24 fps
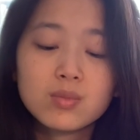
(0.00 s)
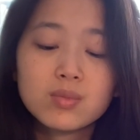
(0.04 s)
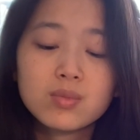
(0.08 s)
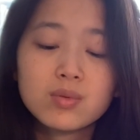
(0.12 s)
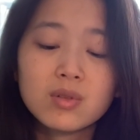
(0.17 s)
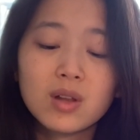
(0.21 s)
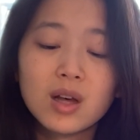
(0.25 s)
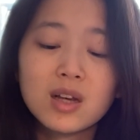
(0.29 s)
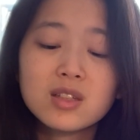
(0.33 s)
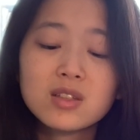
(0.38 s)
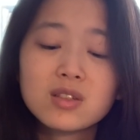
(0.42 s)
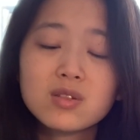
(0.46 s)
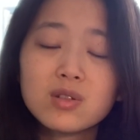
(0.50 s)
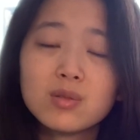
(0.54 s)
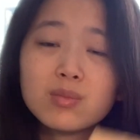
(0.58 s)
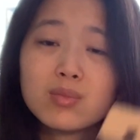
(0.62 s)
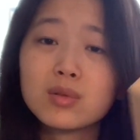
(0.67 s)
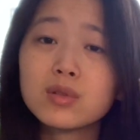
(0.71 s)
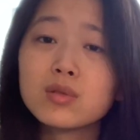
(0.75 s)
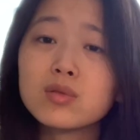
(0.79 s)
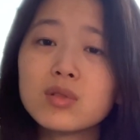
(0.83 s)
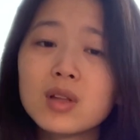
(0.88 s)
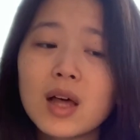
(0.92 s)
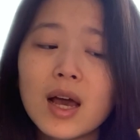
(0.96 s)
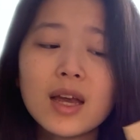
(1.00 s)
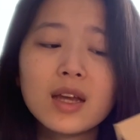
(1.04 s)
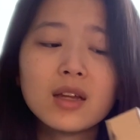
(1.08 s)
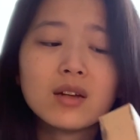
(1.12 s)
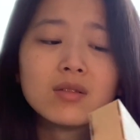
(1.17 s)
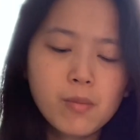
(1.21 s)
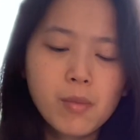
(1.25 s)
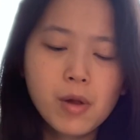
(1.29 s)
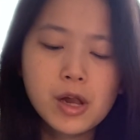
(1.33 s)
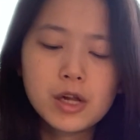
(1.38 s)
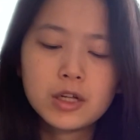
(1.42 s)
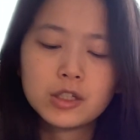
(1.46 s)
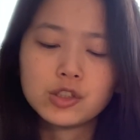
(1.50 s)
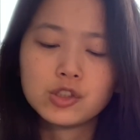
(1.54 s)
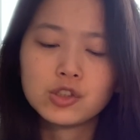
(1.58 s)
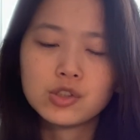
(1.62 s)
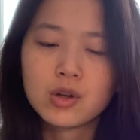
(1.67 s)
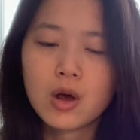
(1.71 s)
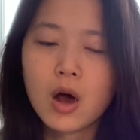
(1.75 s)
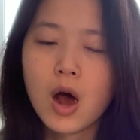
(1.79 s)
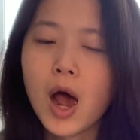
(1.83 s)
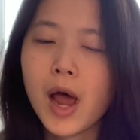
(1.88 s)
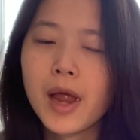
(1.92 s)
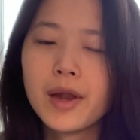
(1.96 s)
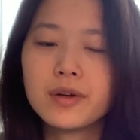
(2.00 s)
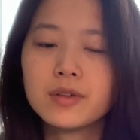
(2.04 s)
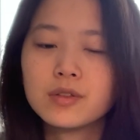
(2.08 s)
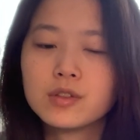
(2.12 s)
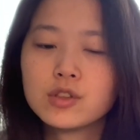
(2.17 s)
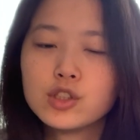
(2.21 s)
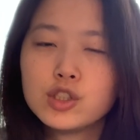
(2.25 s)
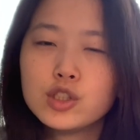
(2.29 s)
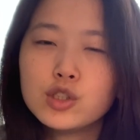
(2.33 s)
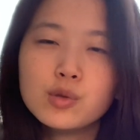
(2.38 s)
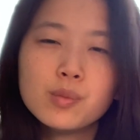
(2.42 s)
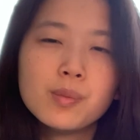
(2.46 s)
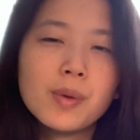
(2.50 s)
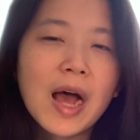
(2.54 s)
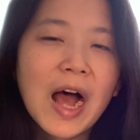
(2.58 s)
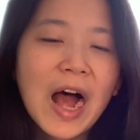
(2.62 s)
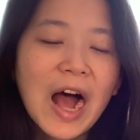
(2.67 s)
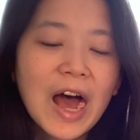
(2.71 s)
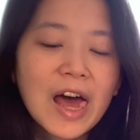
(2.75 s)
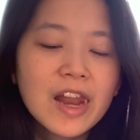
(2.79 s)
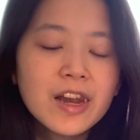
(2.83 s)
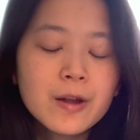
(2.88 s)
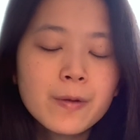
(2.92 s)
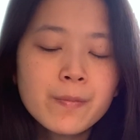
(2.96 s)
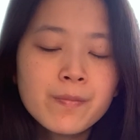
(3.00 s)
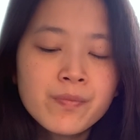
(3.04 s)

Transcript: plus the blue light is not too bad.